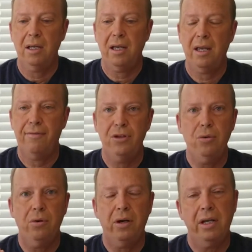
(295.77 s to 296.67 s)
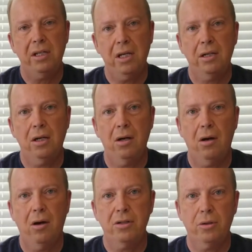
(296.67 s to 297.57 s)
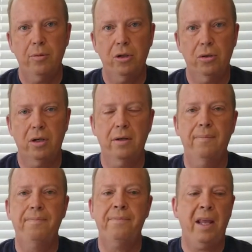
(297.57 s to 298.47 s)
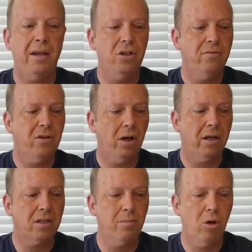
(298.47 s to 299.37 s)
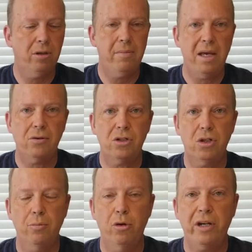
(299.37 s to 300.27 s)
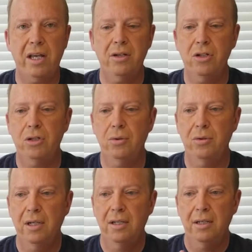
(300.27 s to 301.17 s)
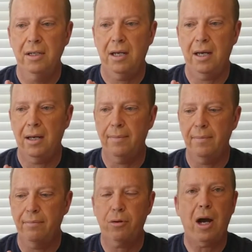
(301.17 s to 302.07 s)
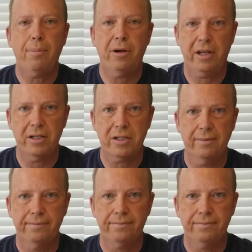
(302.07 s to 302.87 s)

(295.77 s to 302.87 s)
If you are a young entrepreneur and you've got a small amount to put into properties,